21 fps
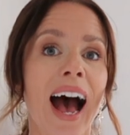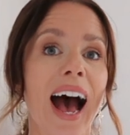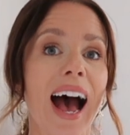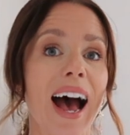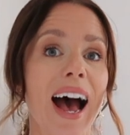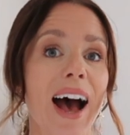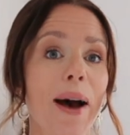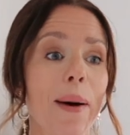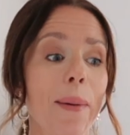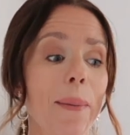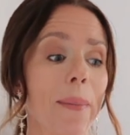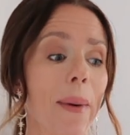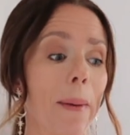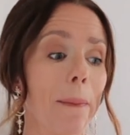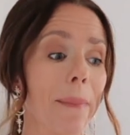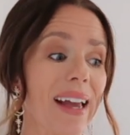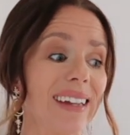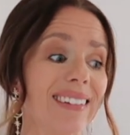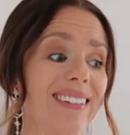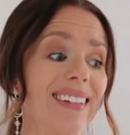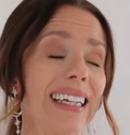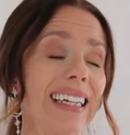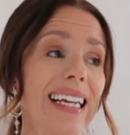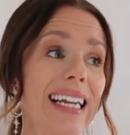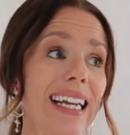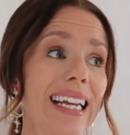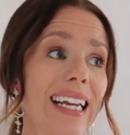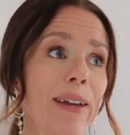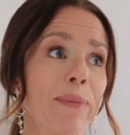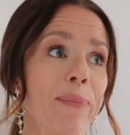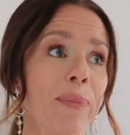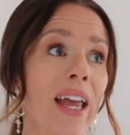Um,
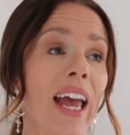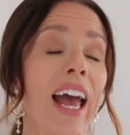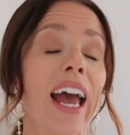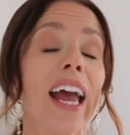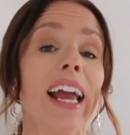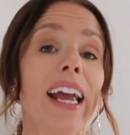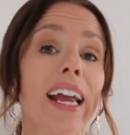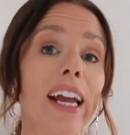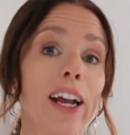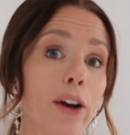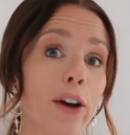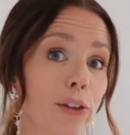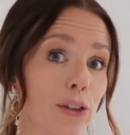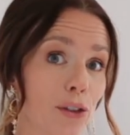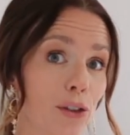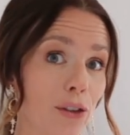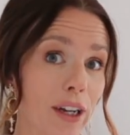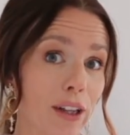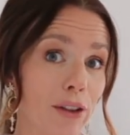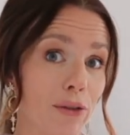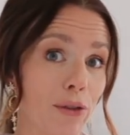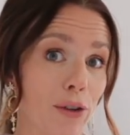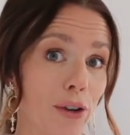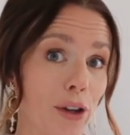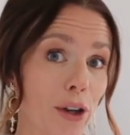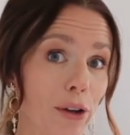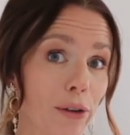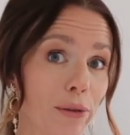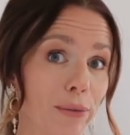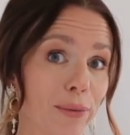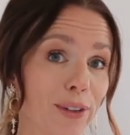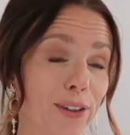basically, it goes straight through
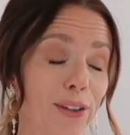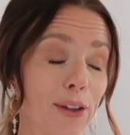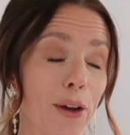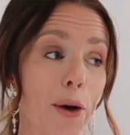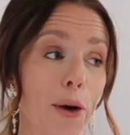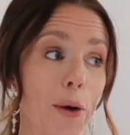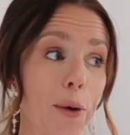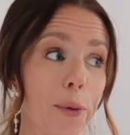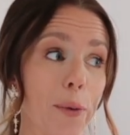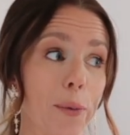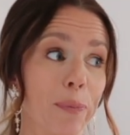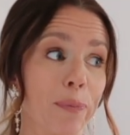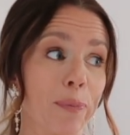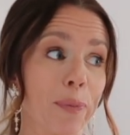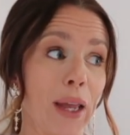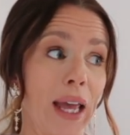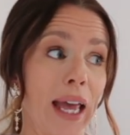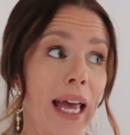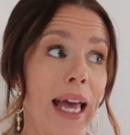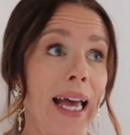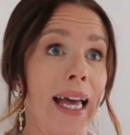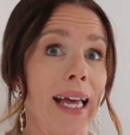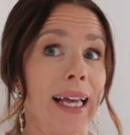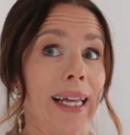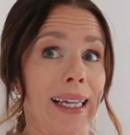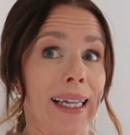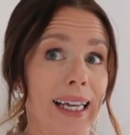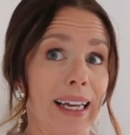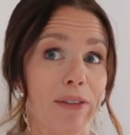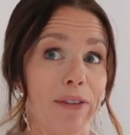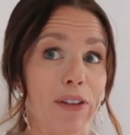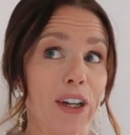you. So
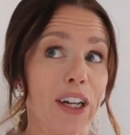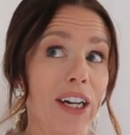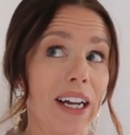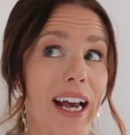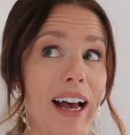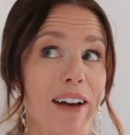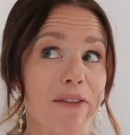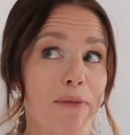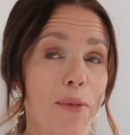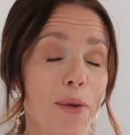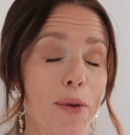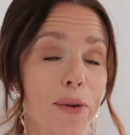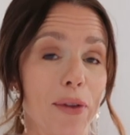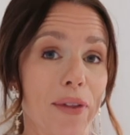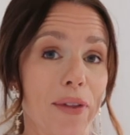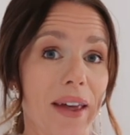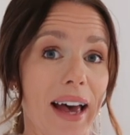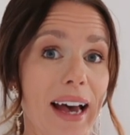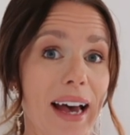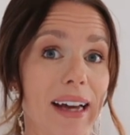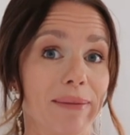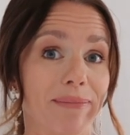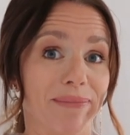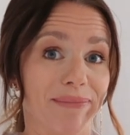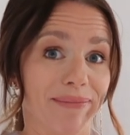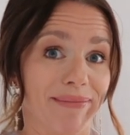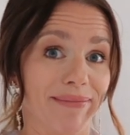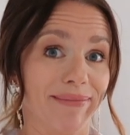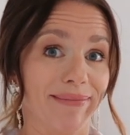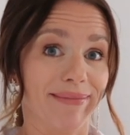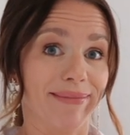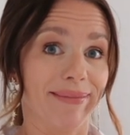if you're gonna have more than that,
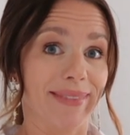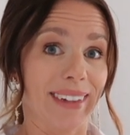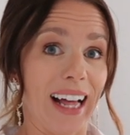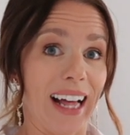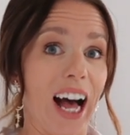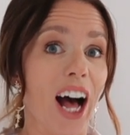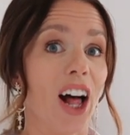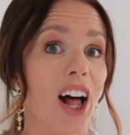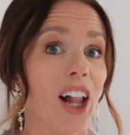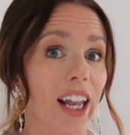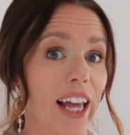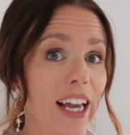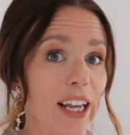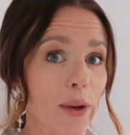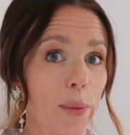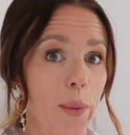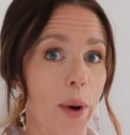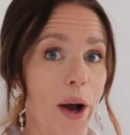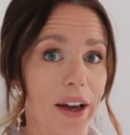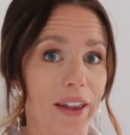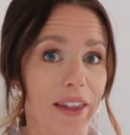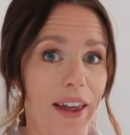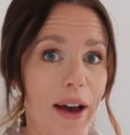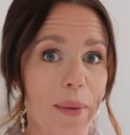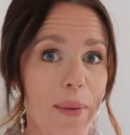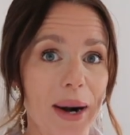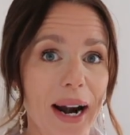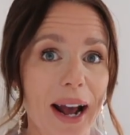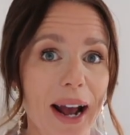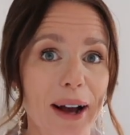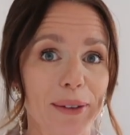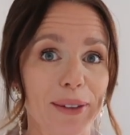I'll let you work that
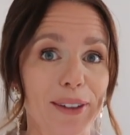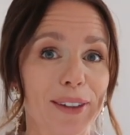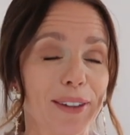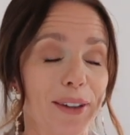one out.